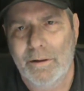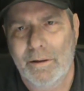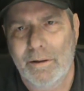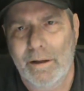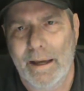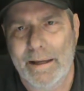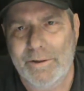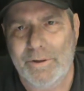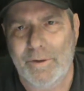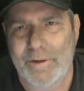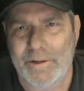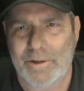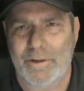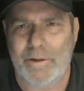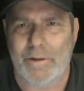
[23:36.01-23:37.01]
Okay, so
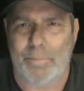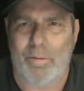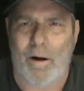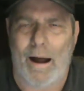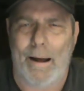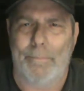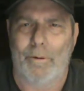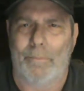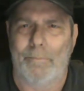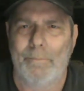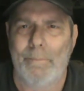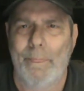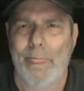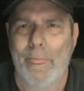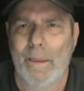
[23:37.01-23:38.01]
this is the problem.
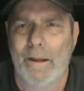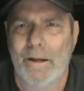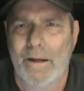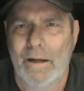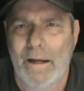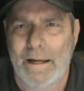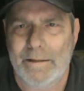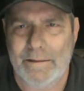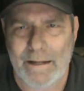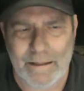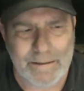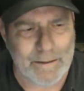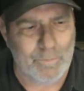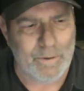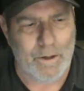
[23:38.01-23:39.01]
It's
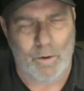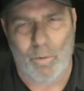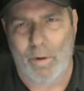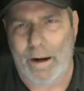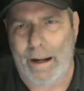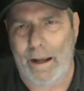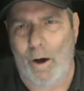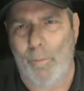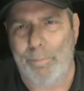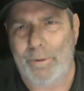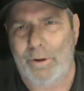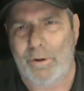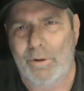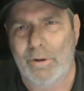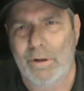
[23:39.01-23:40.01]
not that we don't want to help
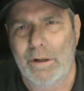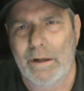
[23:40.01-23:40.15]
you.